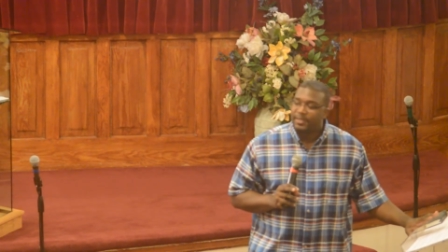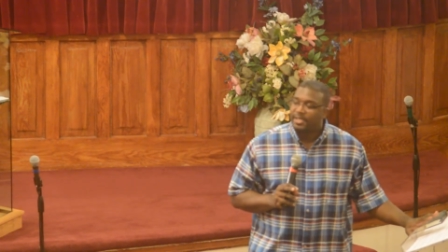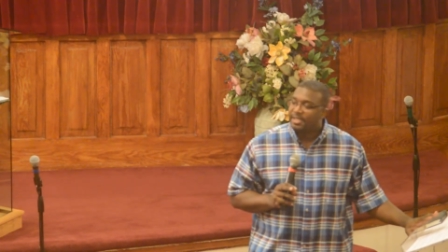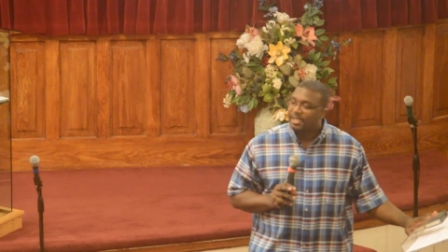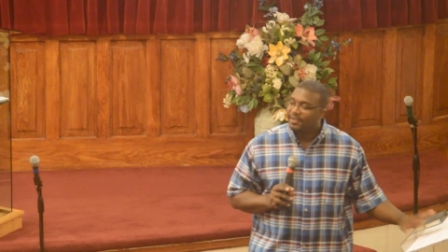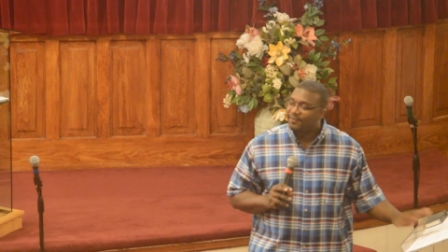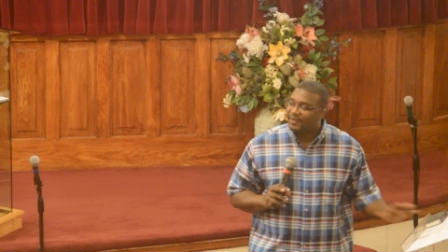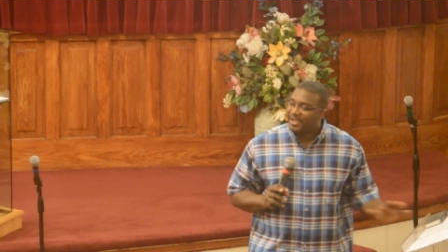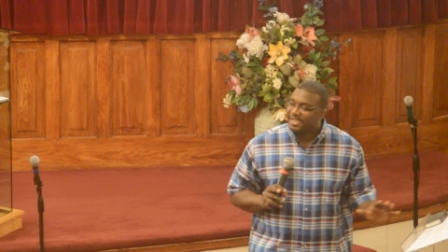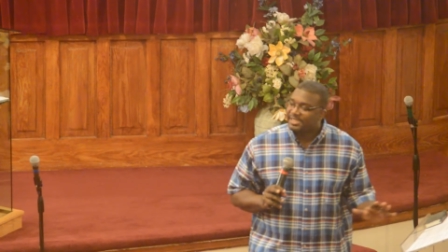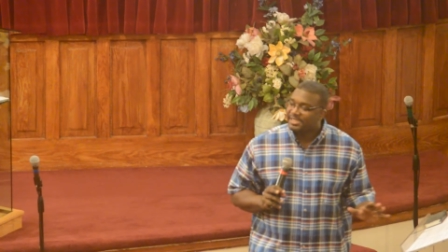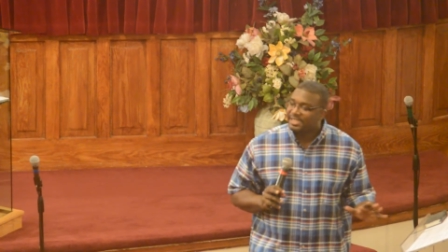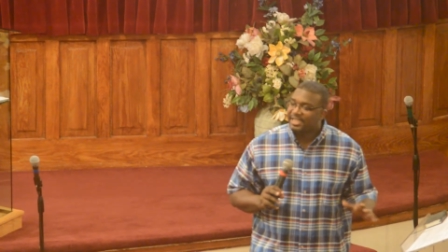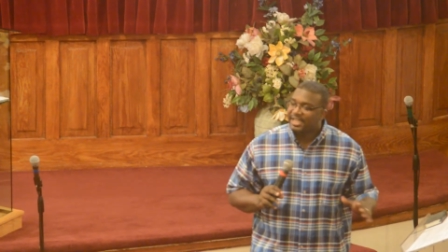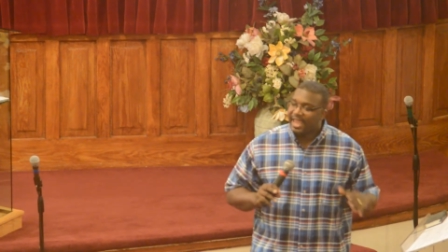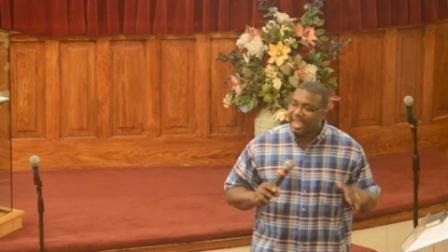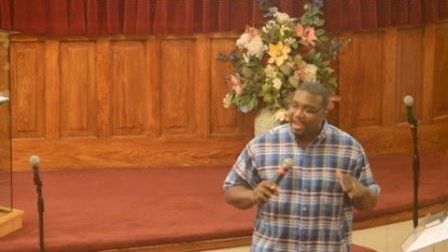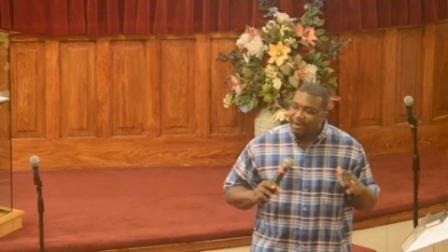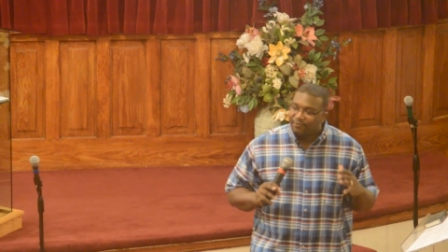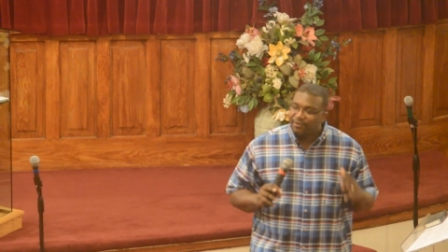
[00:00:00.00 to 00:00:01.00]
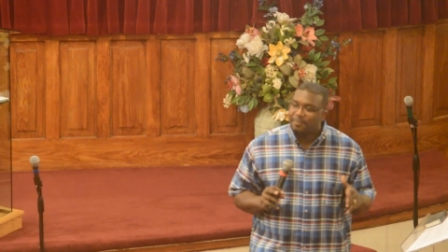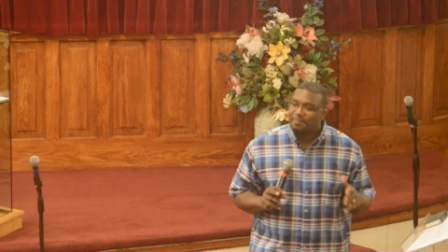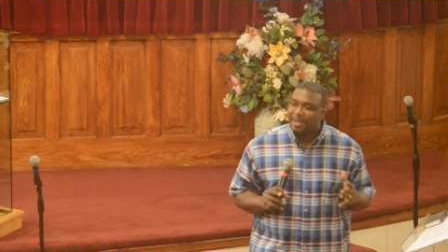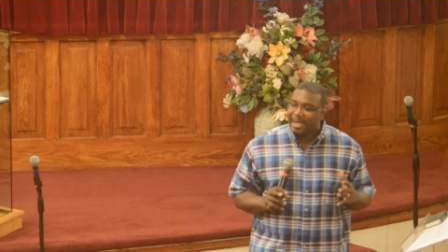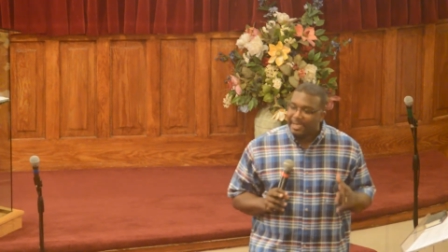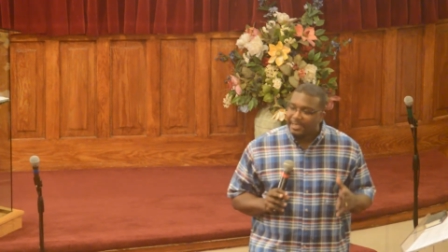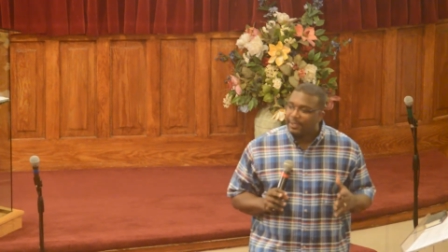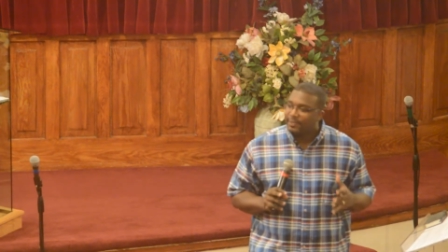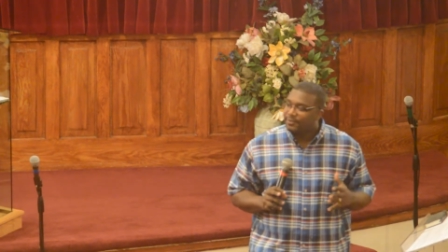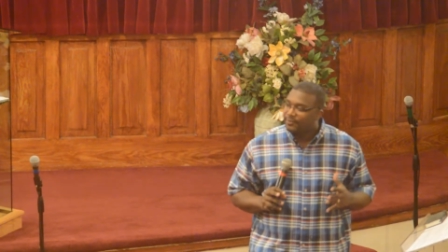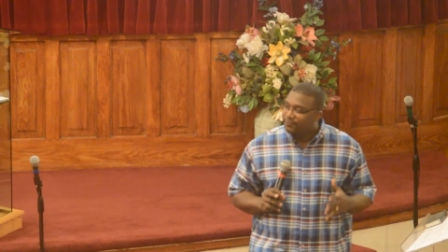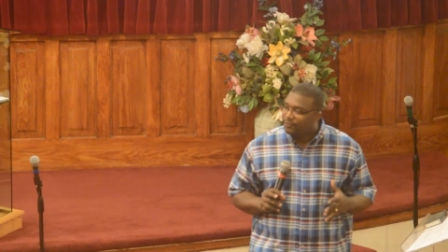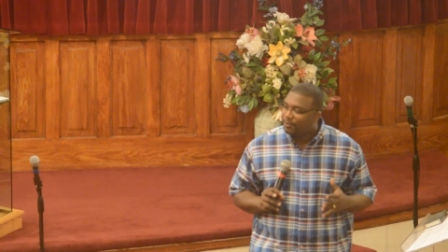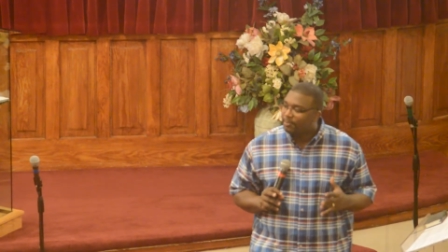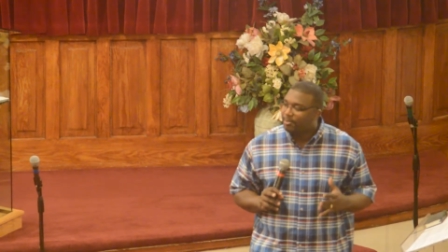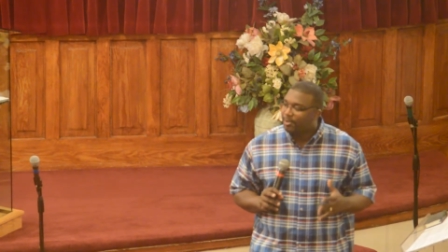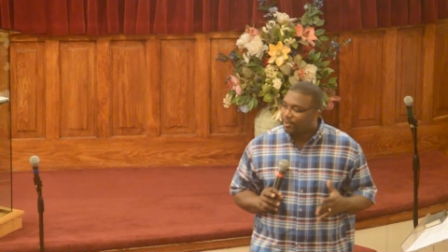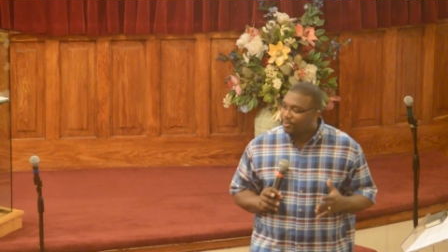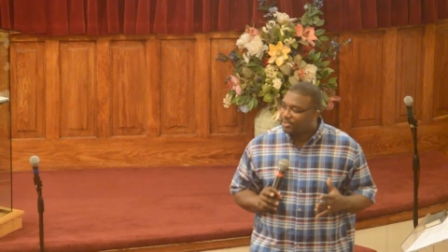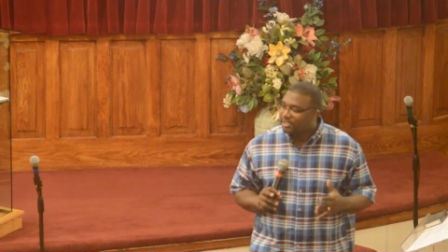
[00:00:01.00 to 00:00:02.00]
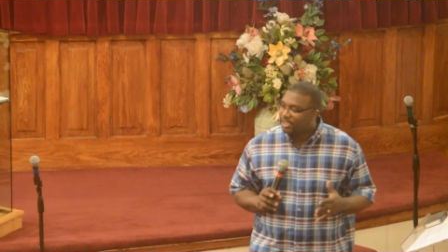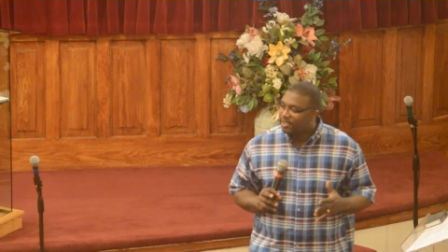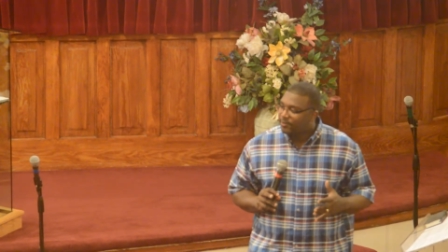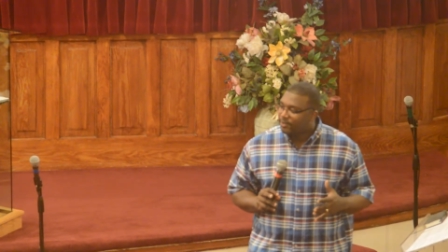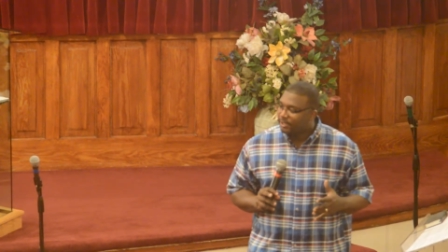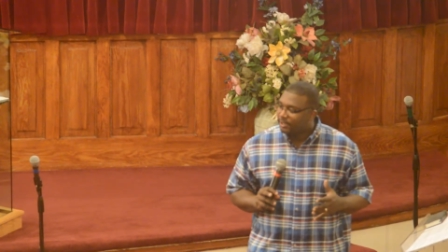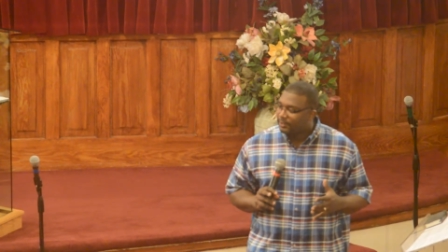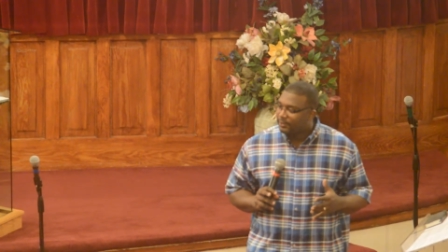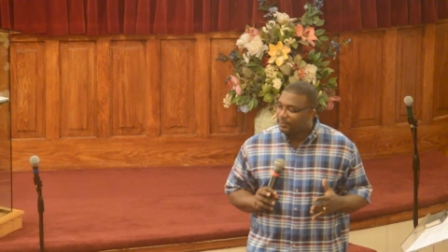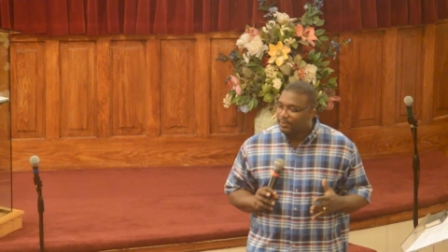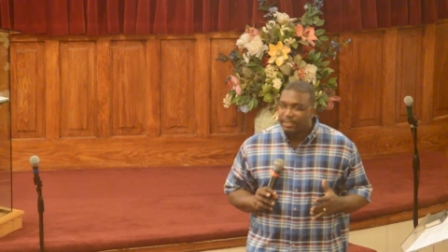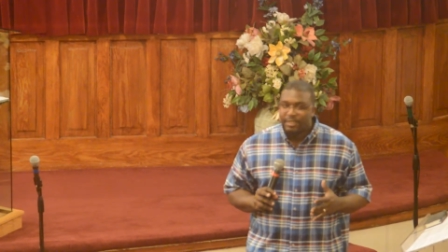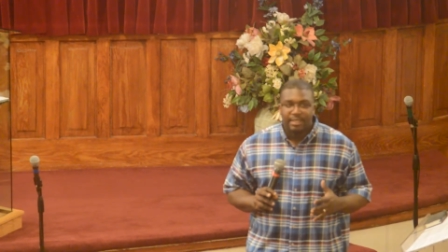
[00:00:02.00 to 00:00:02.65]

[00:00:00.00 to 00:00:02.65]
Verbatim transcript: If I said everybody on the football team, you know,